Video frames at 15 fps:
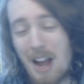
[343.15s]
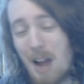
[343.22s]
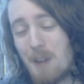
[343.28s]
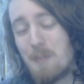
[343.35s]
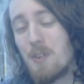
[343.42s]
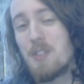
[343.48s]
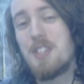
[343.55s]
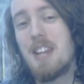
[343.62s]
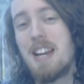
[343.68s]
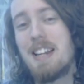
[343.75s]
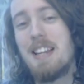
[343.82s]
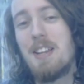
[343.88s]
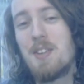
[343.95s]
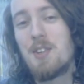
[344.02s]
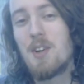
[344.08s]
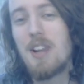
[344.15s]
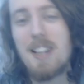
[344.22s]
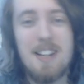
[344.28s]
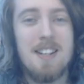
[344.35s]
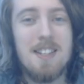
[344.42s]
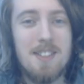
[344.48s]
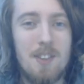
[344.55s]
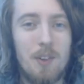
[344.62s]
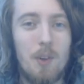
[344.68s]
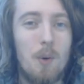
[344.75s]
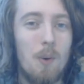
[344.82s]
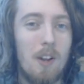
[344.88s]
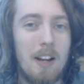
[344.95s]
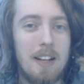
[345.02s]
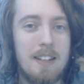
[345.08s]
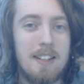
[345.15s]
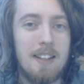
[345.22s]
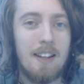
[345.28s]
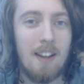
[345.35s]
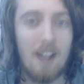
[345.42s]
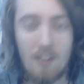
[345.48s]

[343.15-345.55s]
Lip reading: I'm not saying that the Drakin isn't a cool idea.